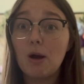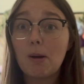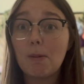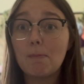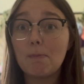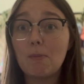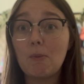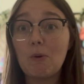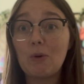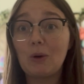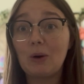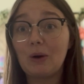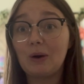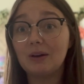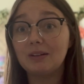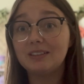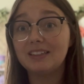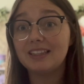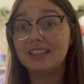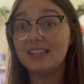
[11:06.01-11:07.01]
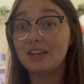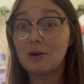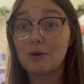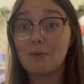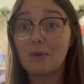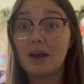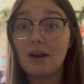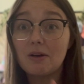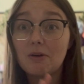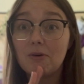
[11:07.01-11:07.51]
more
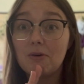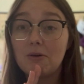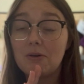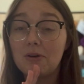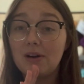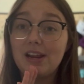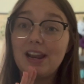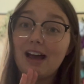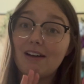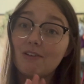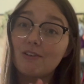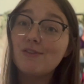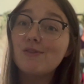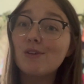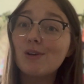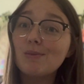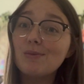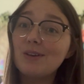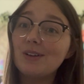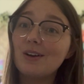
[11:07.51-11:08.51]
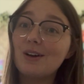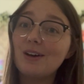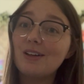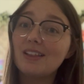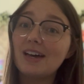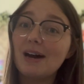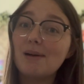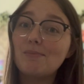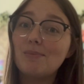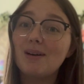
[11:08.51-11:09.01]
theoretical and have a formula and all
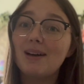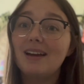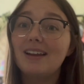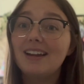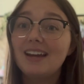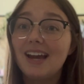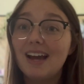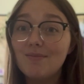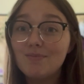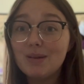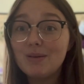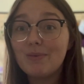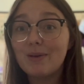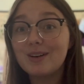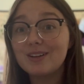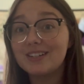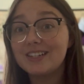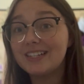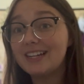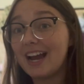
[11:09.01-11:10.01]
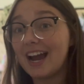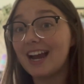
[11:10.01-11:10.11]
that, but me personally,